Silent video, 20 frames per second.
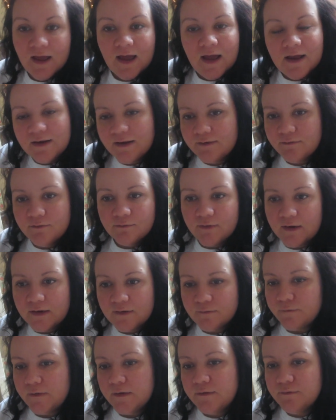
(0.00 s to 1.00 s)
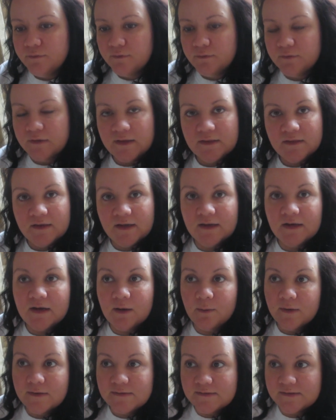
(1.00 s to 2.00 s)
I never ran a fever or anything, and I
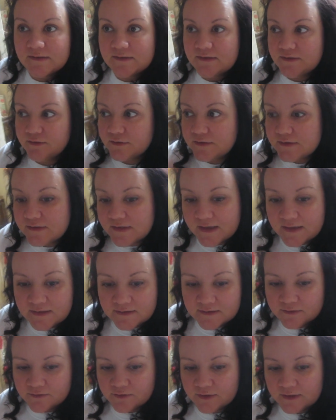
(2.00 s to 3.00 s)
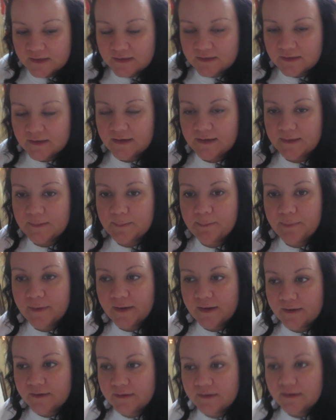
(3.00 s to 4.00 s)
wasn't still sneezing or anything,
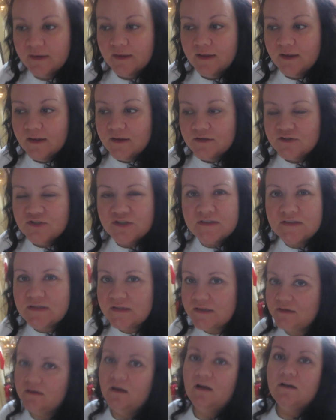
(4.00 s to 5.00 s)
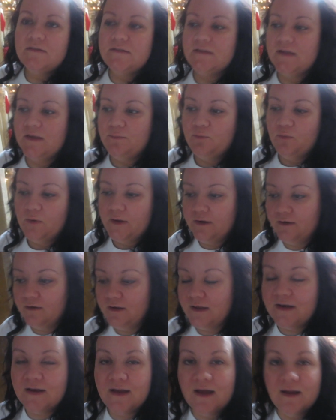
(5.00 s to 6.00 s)
but just did not sleep well,
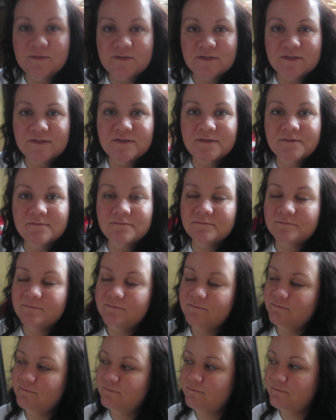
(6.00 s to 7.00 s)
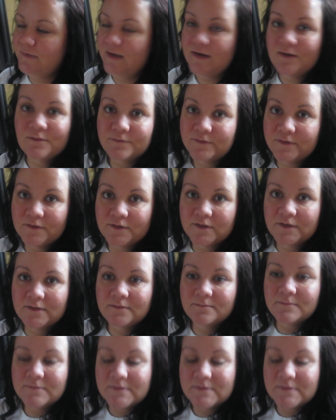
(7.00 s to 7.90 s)
and I just, I don't feel good.